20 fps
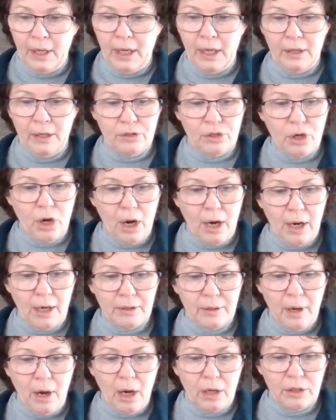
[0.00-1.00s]

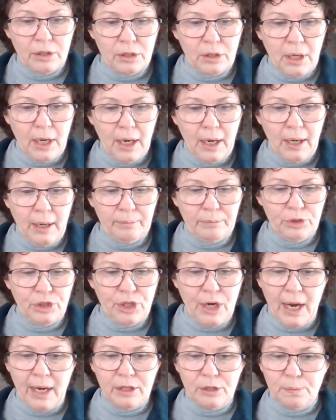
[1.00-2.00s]

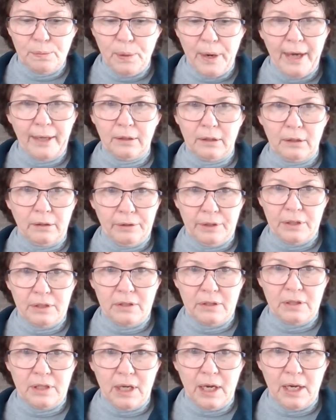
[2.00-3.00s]
John is practical. This
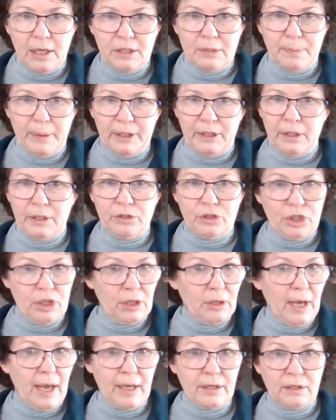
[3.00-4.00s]
is the husband, and
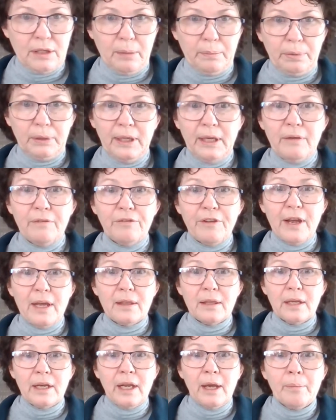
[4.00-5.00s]
she has complete
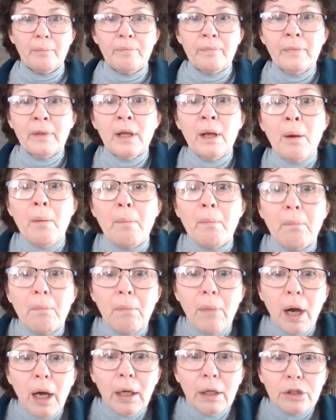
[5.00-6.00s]
faith in him,
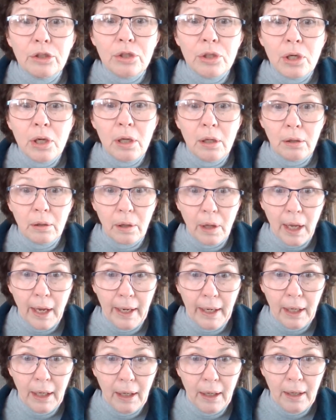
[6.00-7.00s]
much
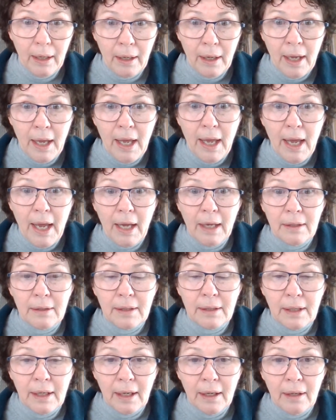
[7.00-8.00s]
like at
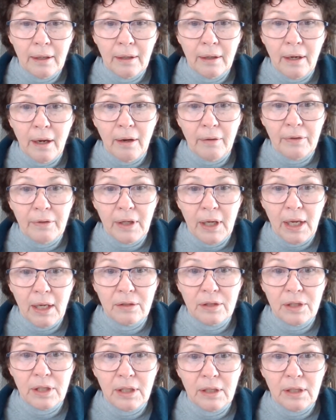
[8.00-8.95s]
the end of the